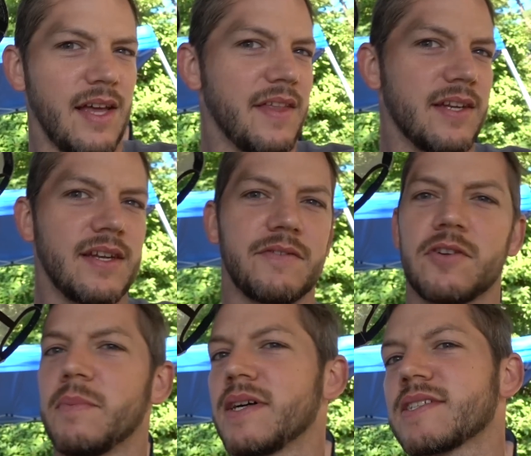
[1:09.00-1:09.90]
Yeah, they didn't have to
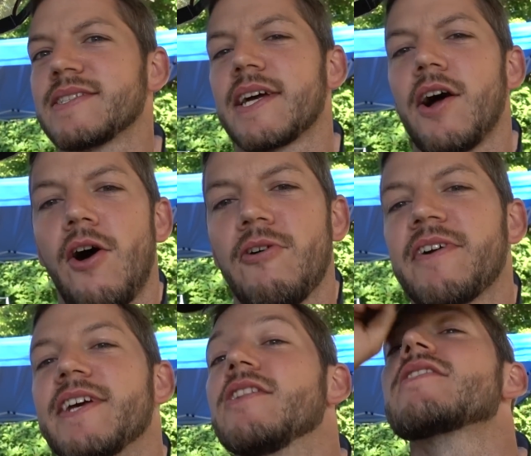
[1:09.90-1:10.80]
do much because I
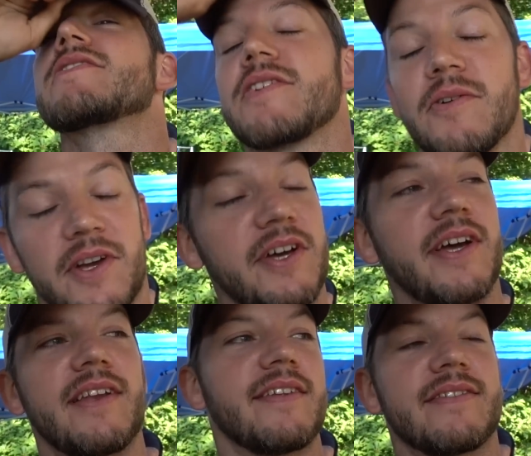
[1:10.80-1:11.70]
already look so
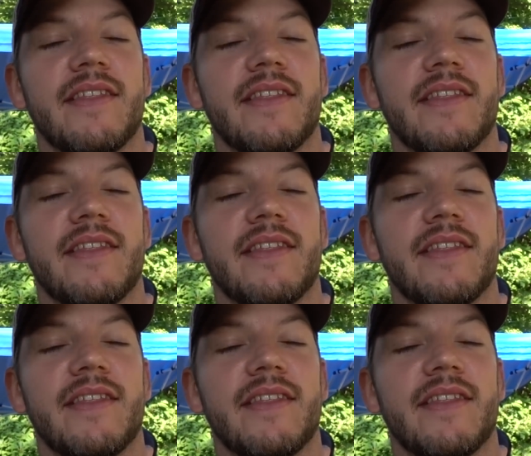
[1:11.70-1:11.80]
good, is